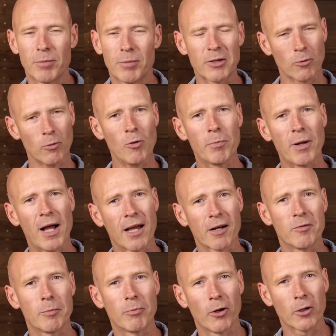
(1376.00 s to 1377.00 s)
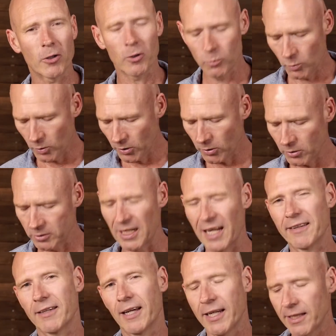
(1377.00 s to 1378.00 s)
But they're all part of a broken world,
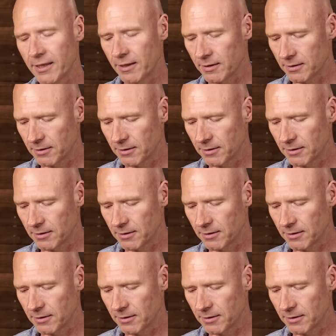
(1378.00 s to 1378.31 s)
aren't they?